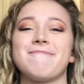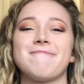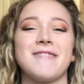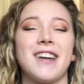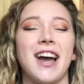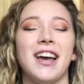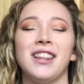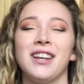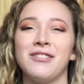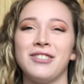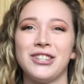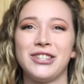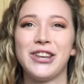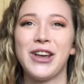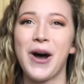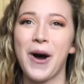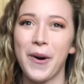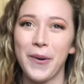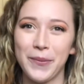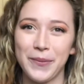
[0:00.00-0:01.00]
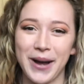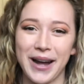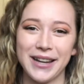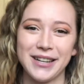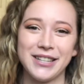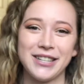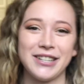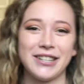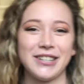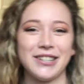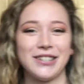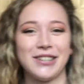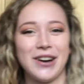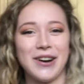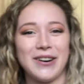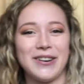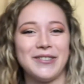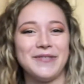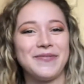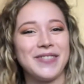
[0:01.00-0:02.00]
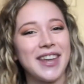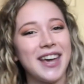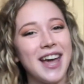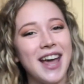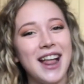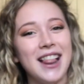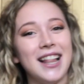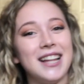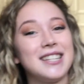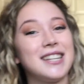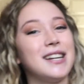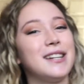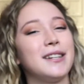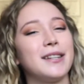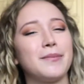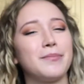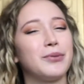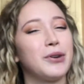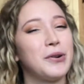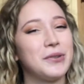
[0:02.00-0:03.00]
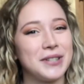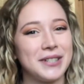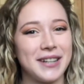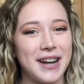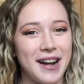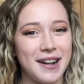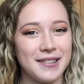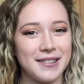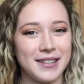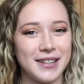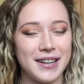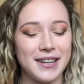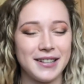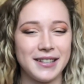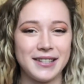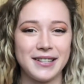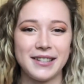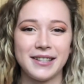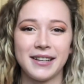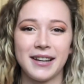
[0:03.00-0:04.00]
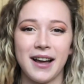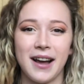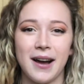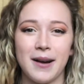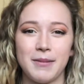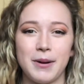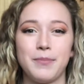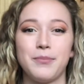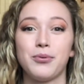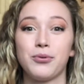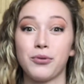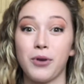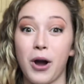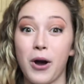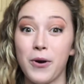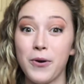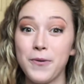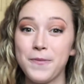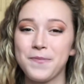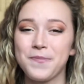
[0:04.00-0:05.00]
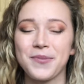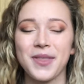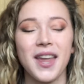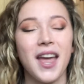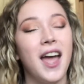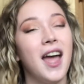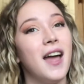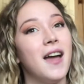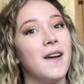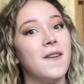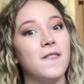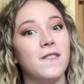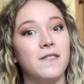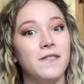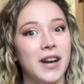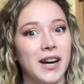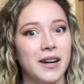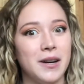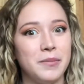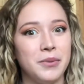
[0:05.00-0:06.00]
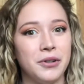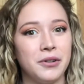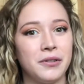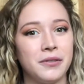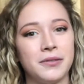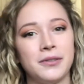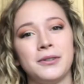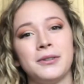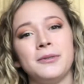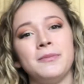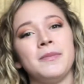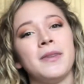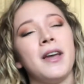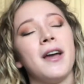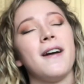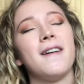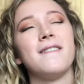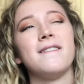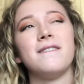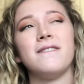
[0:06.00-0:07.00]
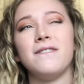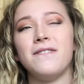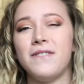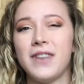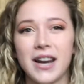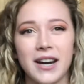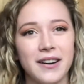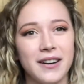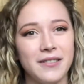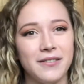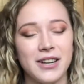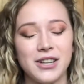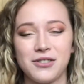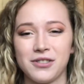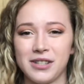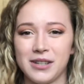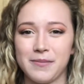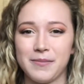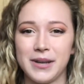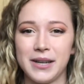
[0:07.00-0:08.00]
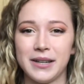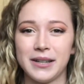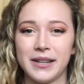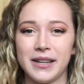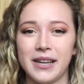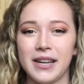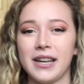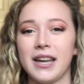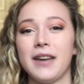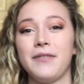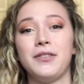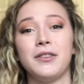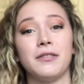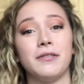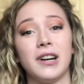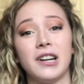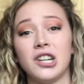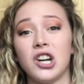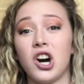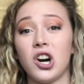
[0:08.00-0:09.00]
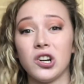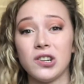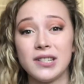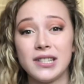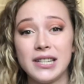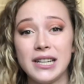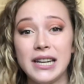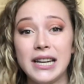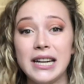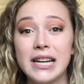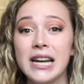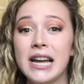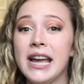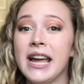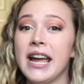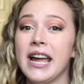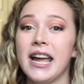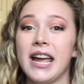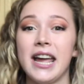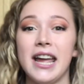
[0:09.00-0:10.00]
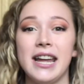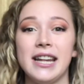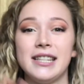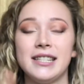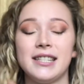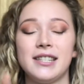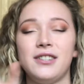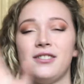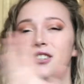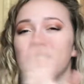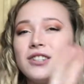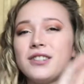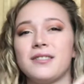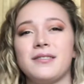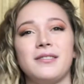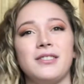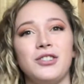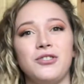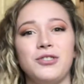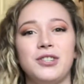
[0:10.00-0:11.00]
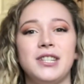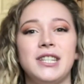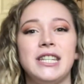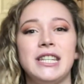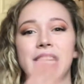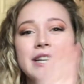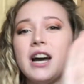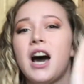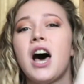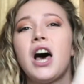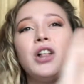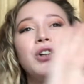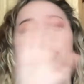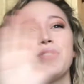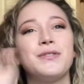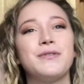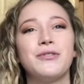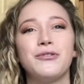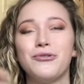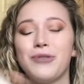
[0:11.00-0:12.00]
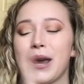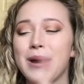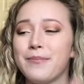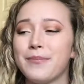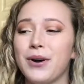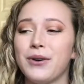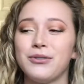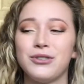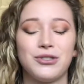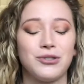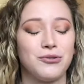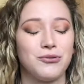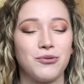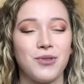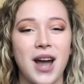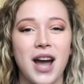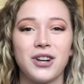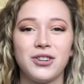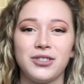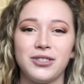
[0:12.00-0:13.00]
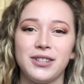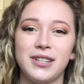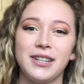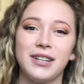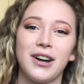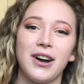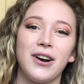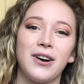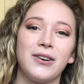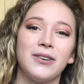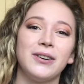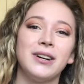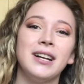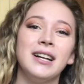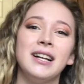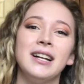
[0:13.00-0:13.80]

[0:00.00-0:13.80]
I love it so much. So let's get into the pros and cons of this. A pro, very beautiful, very visually appealing. If you're very artsy, it's just, you see the colors of the rainbow just gradually go.